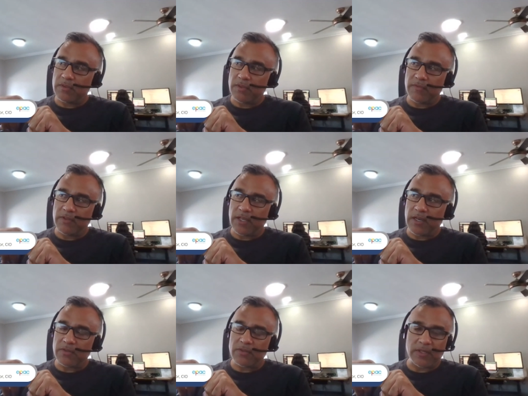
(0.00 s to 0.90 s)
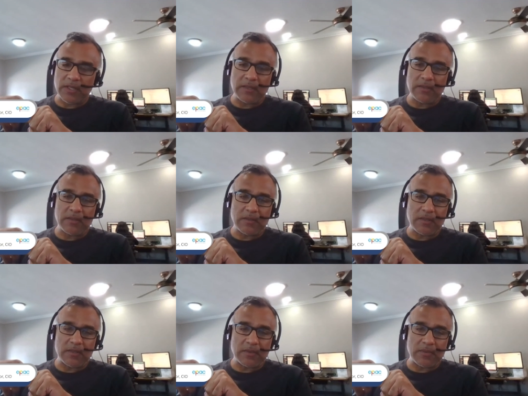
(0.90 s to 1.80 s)
even now to date, I
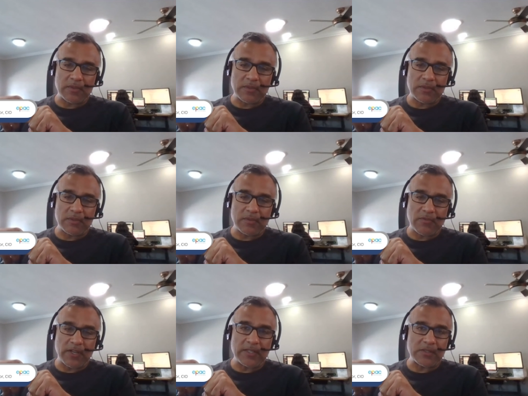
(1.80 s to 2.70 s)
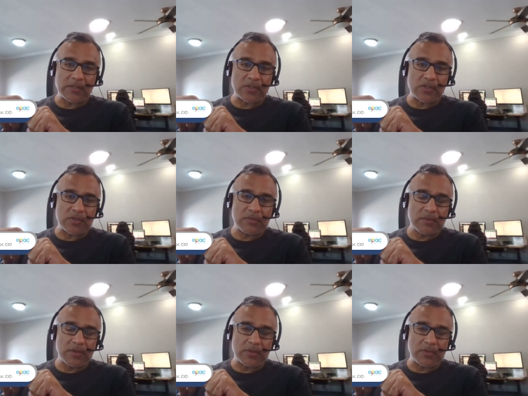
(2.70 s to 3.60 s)
think that was the right decision,
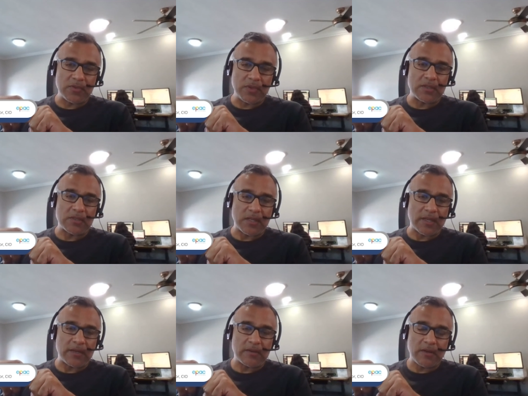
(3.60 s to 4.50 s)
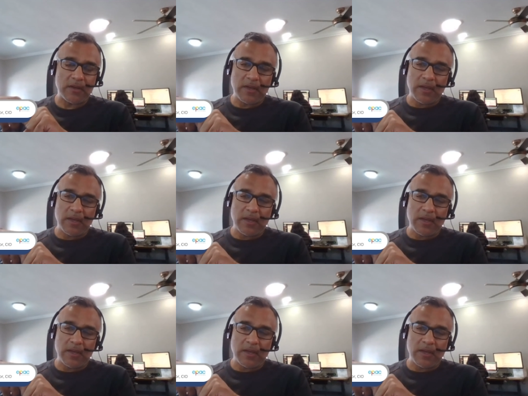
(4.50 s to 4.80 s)
2 years later.